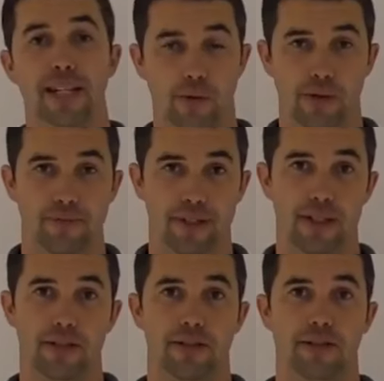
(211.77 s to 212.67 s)
sound
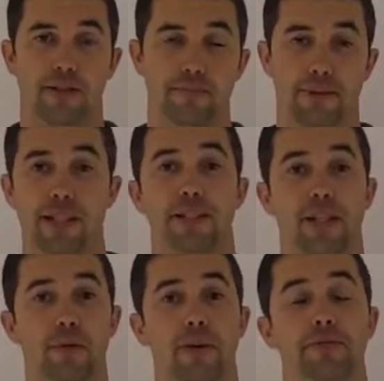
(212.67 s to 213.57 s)
obvious, but it's
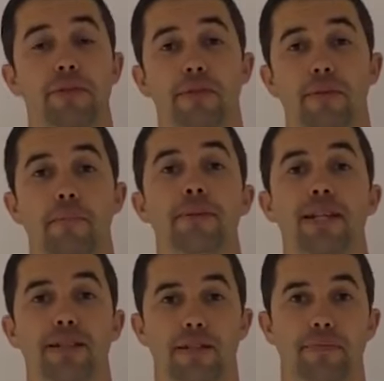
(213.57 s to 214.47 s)
so often
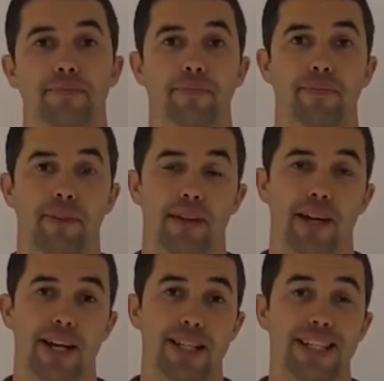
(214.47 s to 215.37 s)
missed,
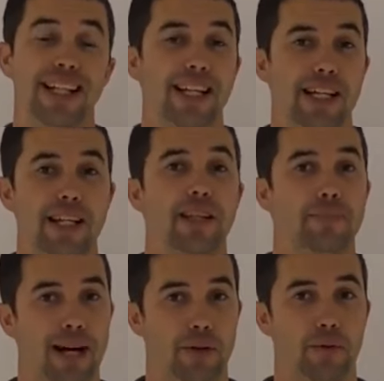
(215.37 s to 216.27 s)
and it's cleaning the
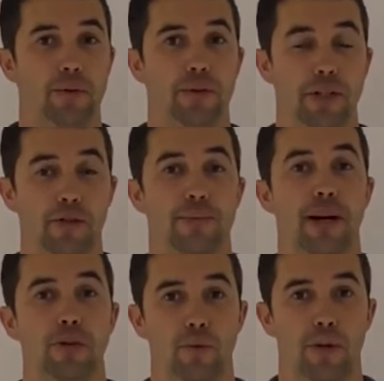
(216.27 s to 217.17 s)
panel that you're
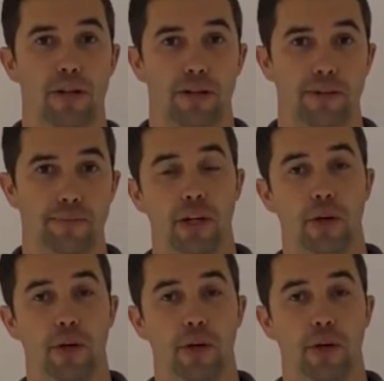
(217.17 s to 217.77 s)
about to work on.